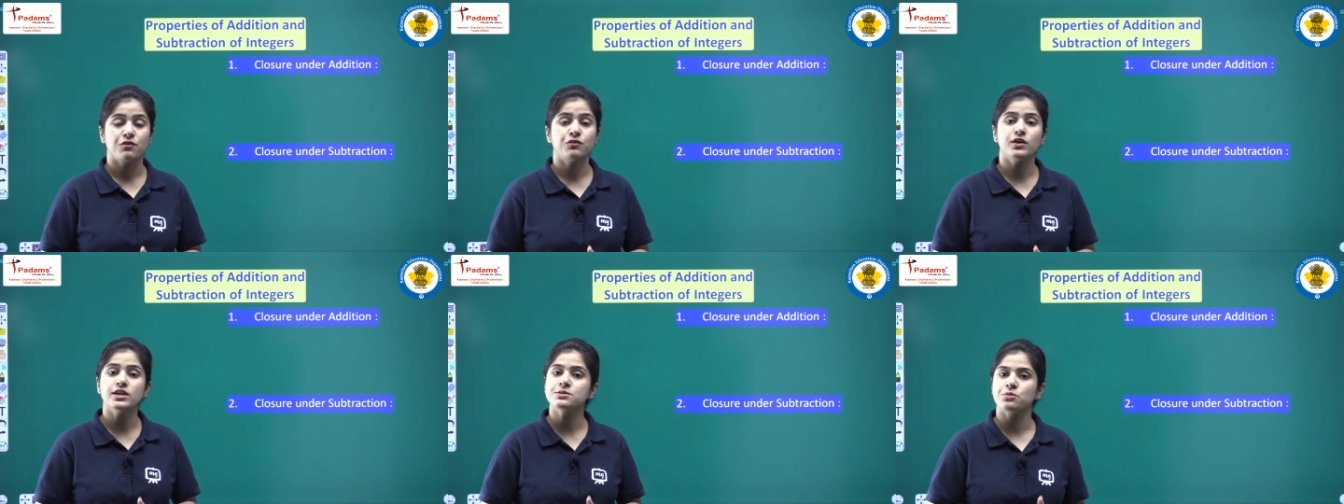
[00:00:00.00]

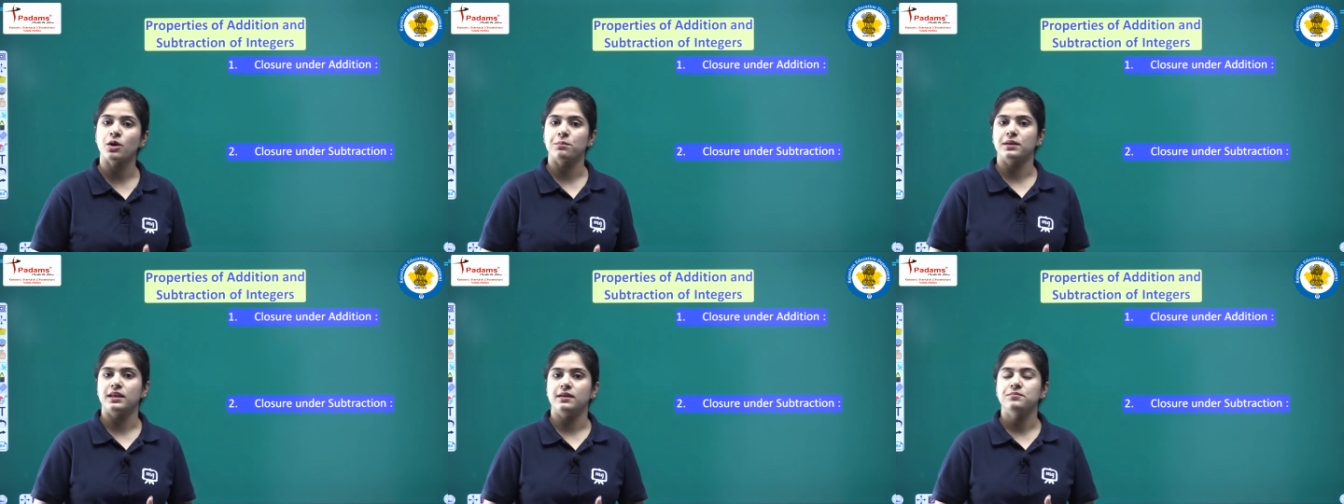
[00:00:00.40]
First
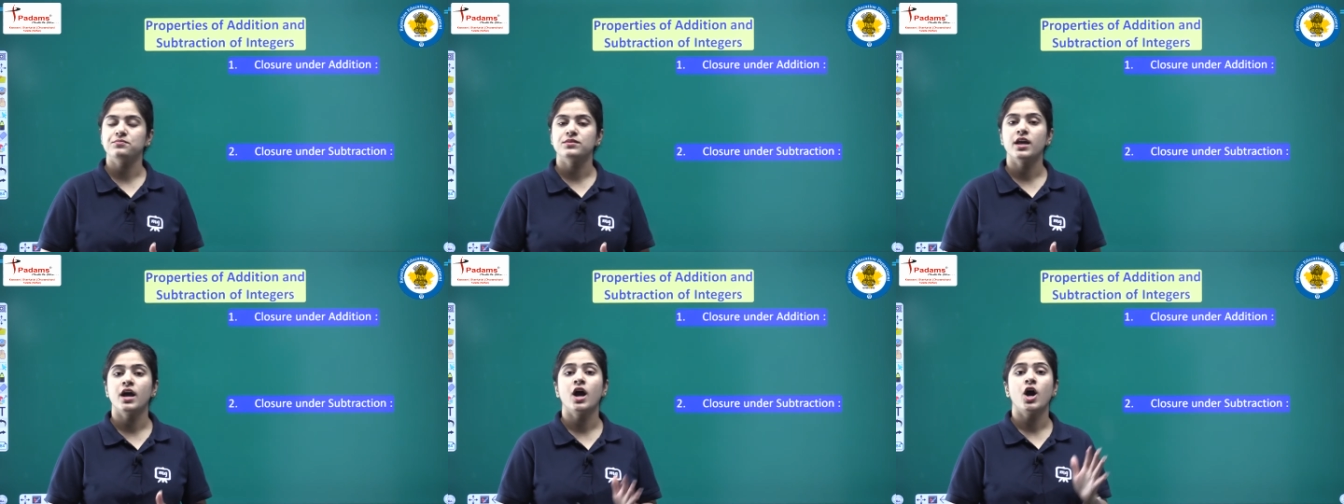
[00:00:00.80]
property,
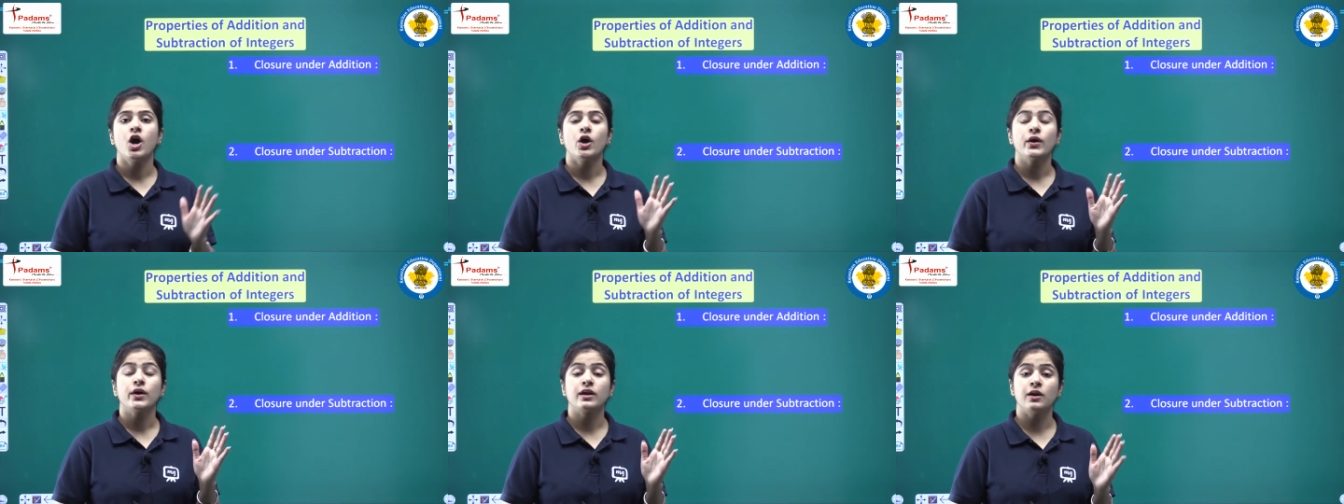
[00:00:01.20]

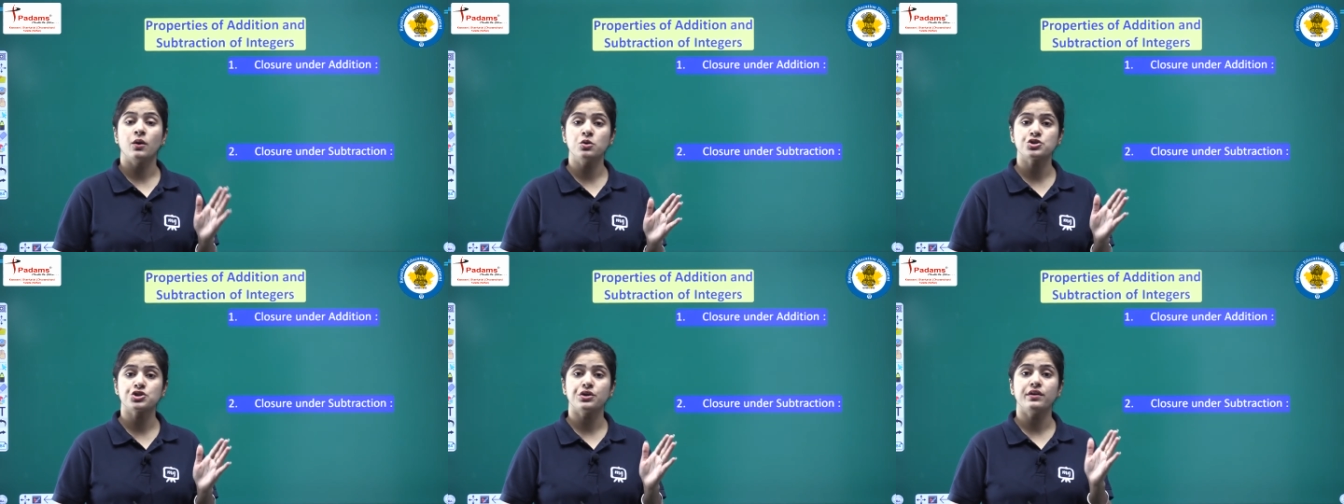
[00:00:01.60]

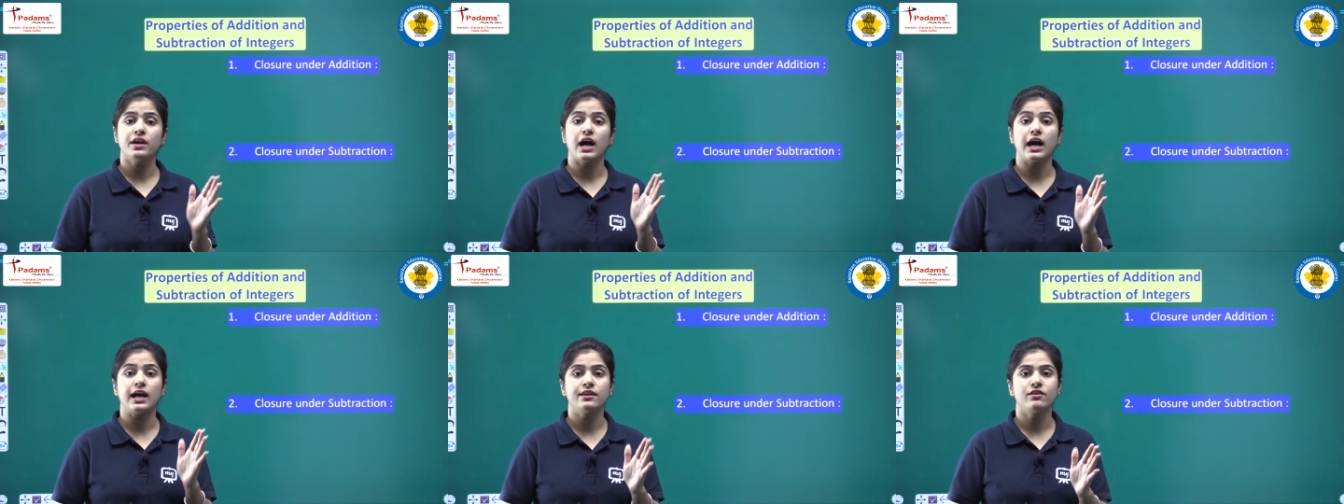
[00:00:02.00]

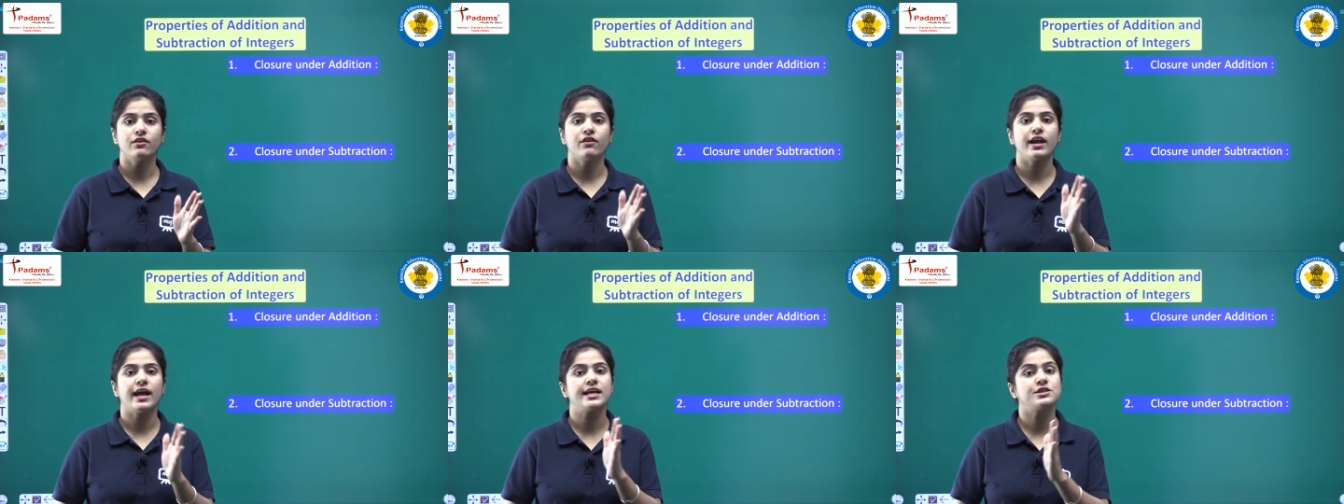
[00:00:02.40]
closure
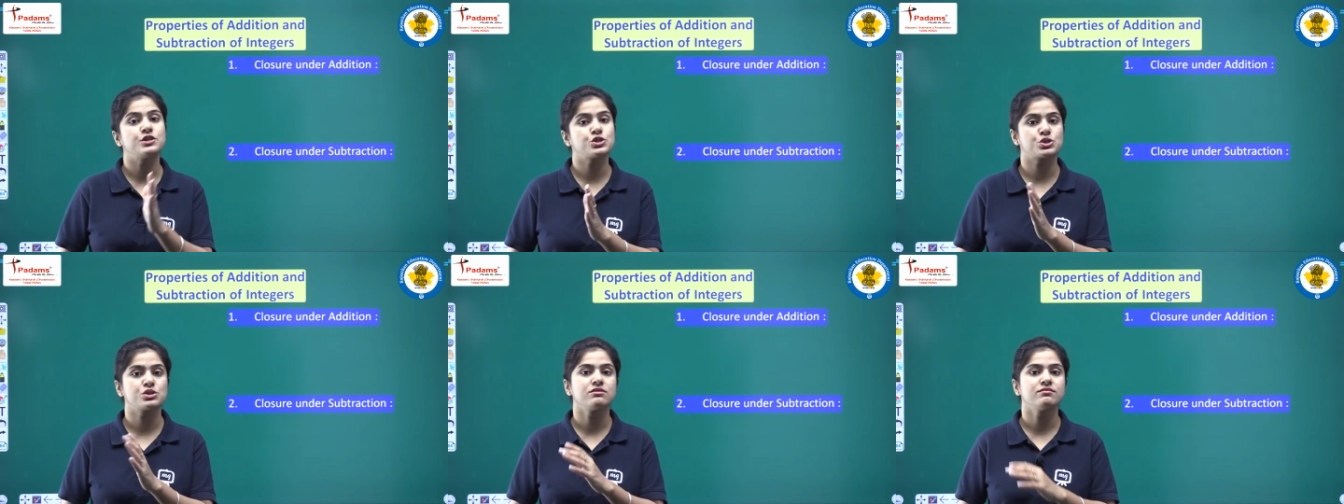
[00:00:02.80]
under
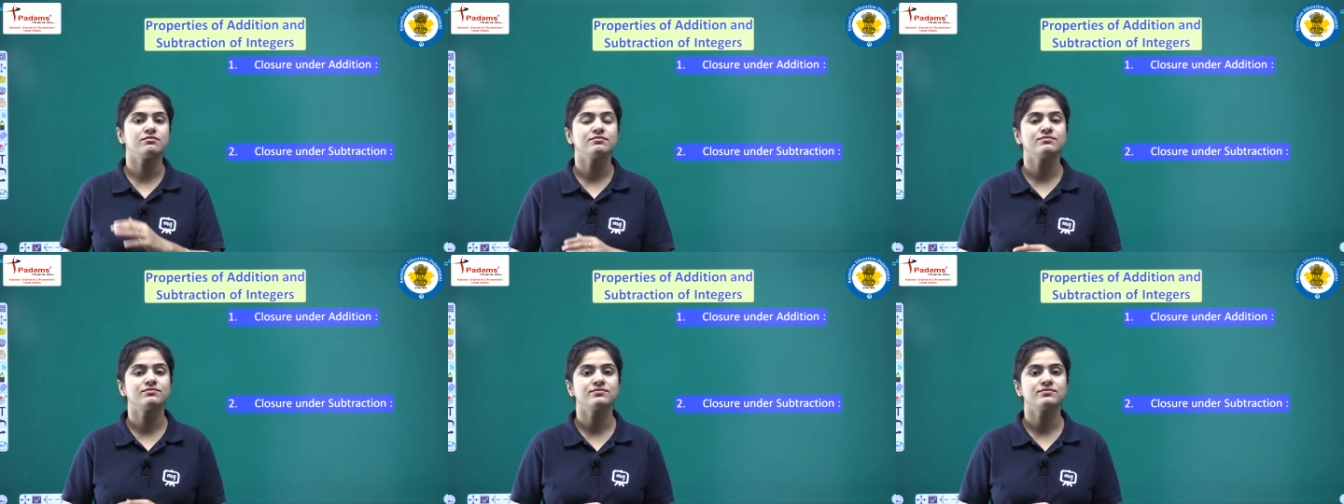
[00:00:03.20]
addition.